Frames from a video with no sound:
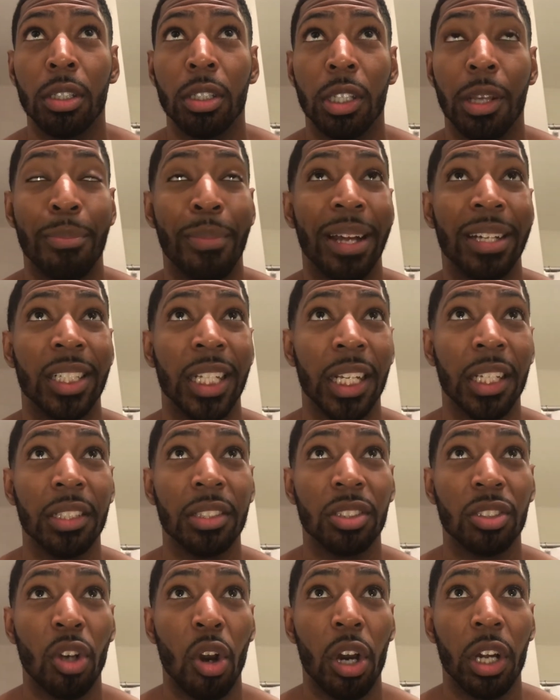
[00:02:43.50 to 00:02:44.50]
get my day
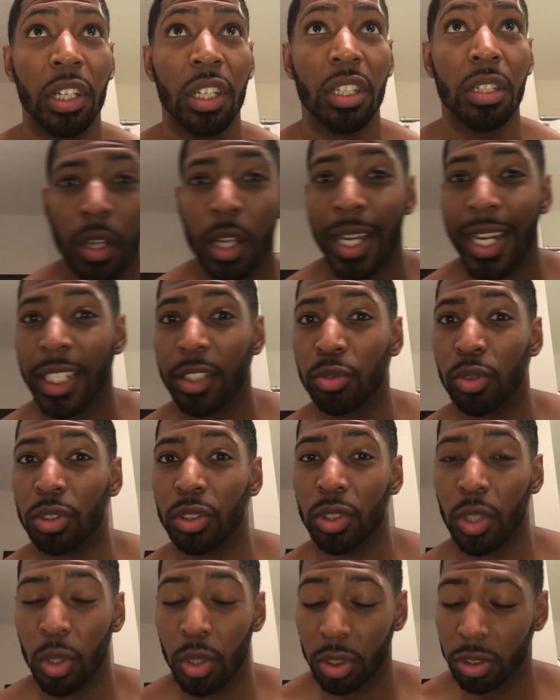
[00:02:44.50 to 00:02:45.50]
started. As
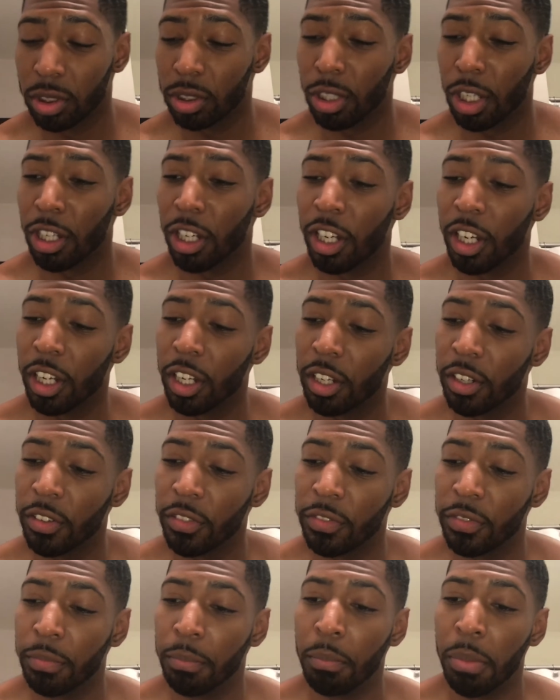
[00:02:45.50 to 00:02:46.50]
results
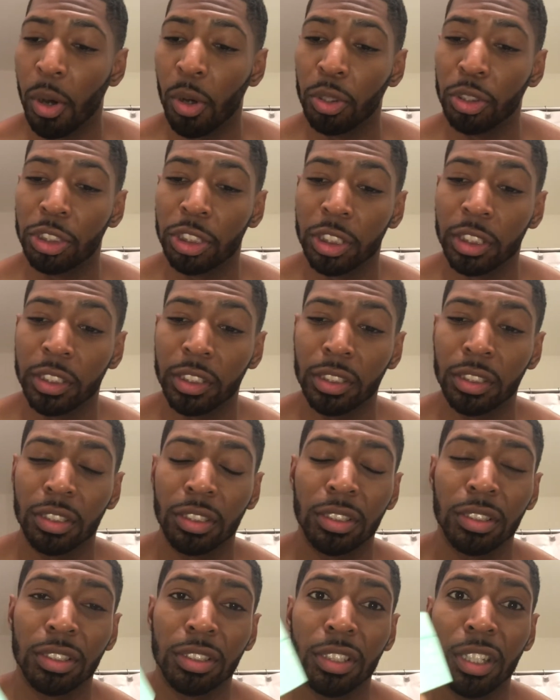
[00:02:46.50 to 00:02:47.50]
of
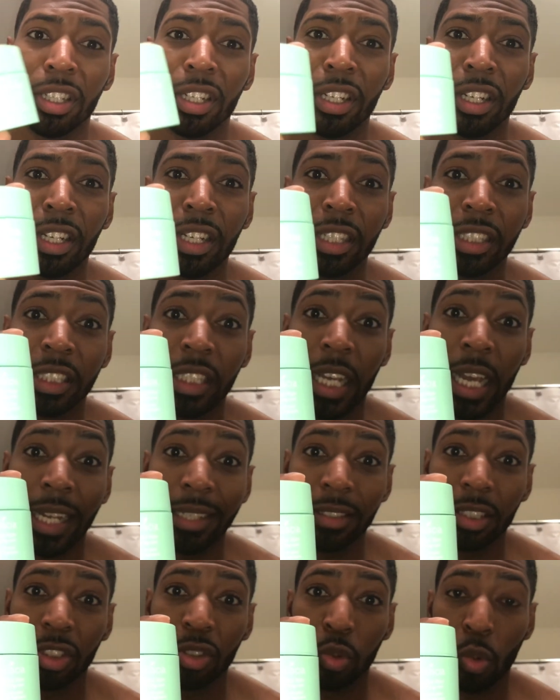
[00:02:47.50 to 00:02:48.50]
Boscia's
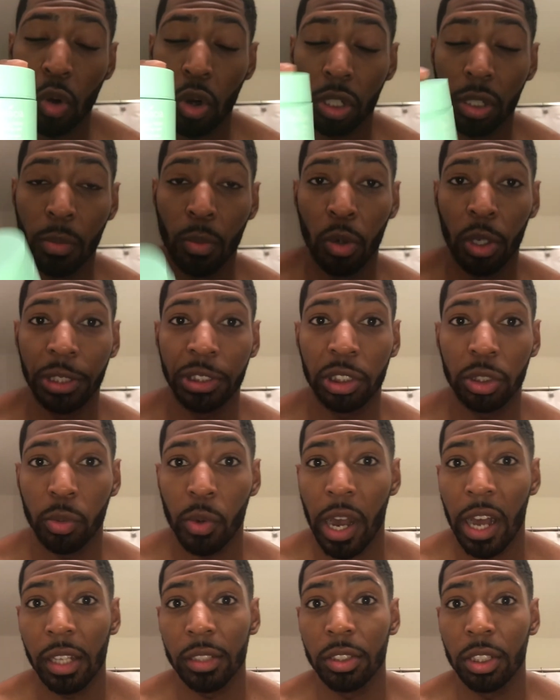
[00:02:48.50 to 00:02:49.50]
Cactus Water
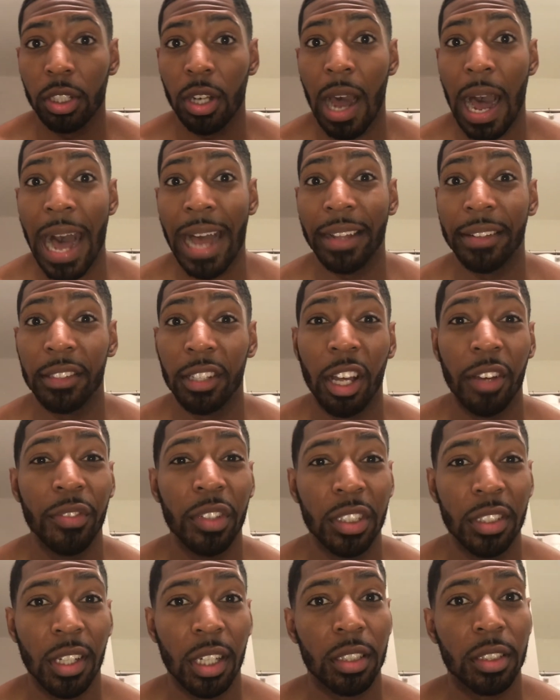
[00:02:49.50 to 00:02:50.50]
Moisturizer, I love
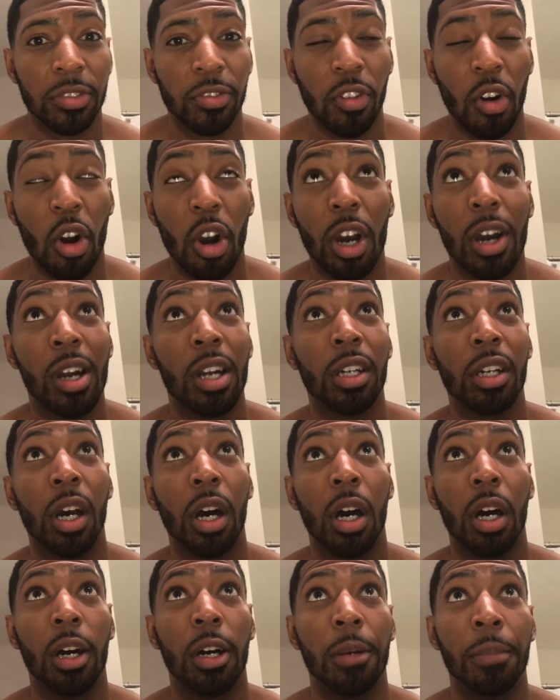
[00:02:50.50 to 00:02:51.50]
it thus far.
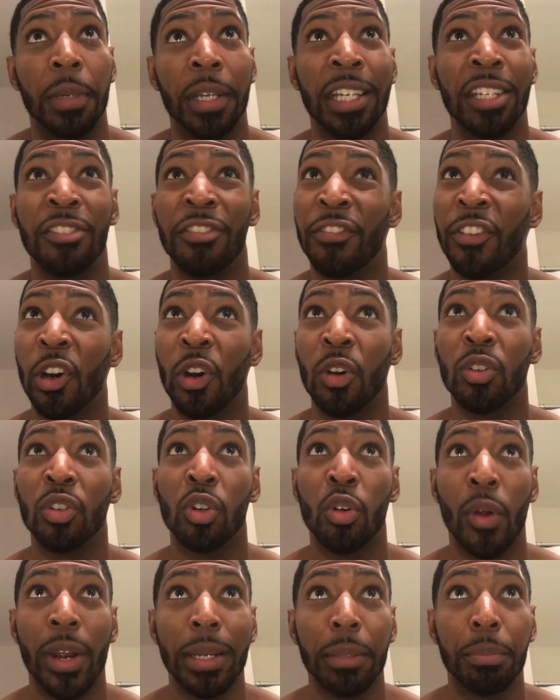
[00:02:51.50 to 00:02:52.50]
It felt
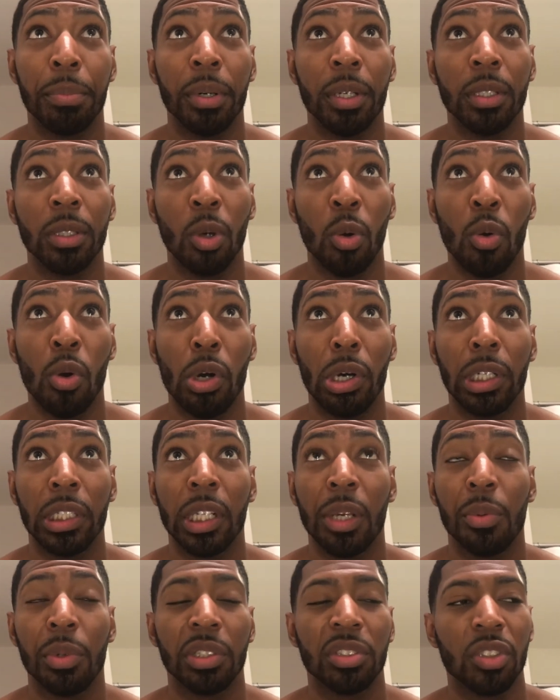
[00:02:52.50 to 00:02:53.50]
great putting on.
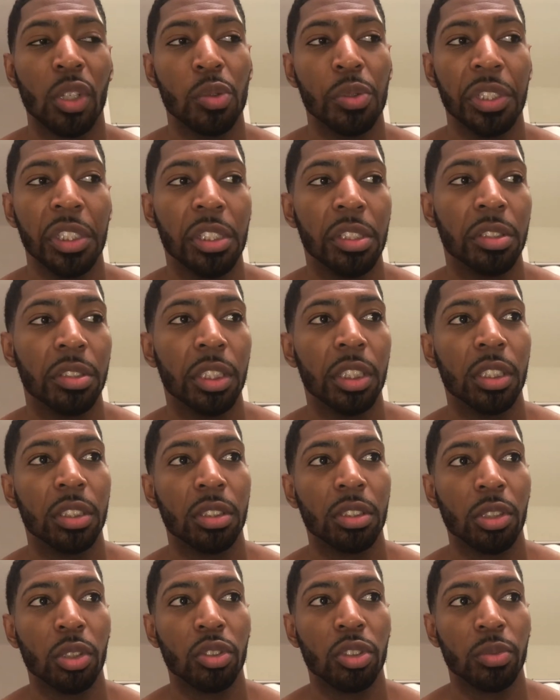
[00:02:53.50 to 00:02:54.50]
It was so easy and
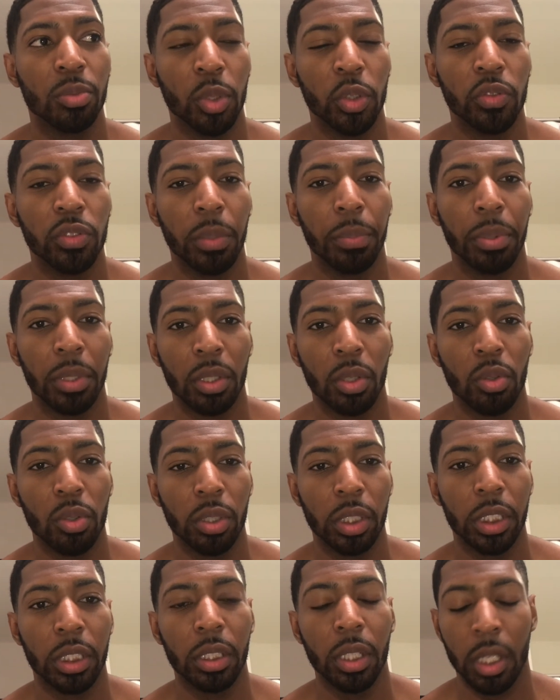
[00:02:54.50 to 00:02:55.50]
so smooth to put
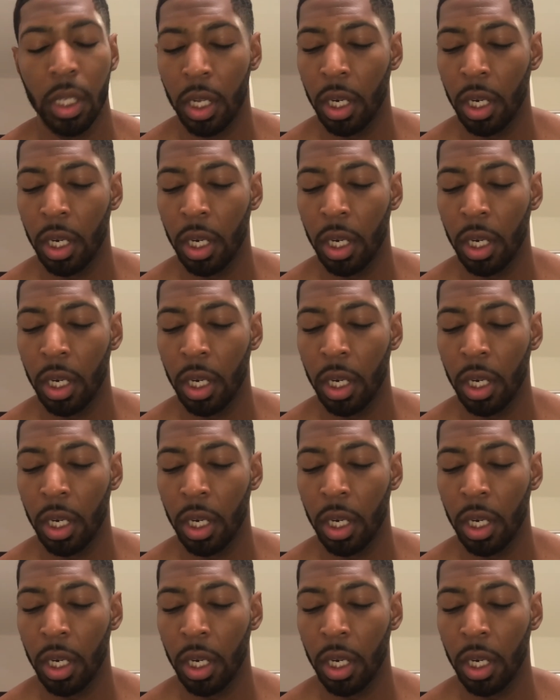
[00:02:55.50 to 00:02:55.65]
on.